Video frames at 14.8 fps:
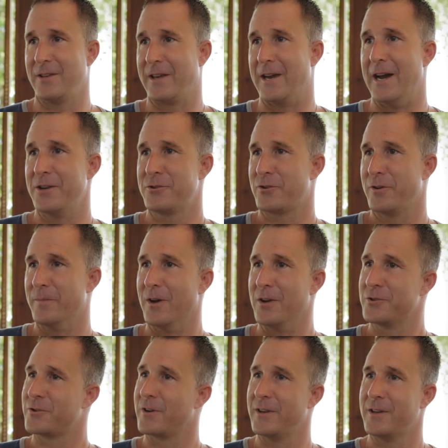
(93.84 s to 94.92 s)
the Gayatri
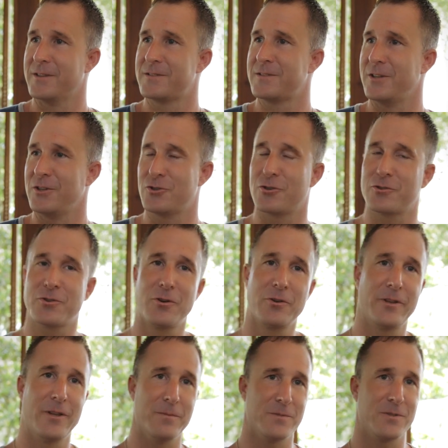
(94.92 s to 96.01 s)
Mantra, his teacher
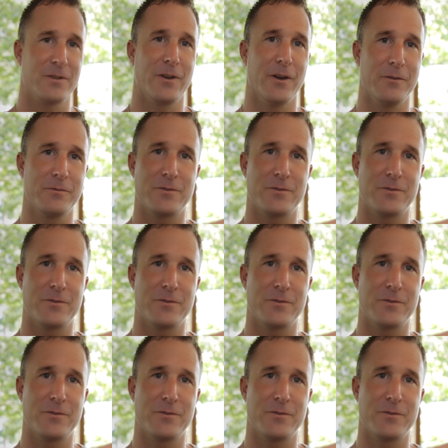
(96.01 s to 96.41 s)
told him to go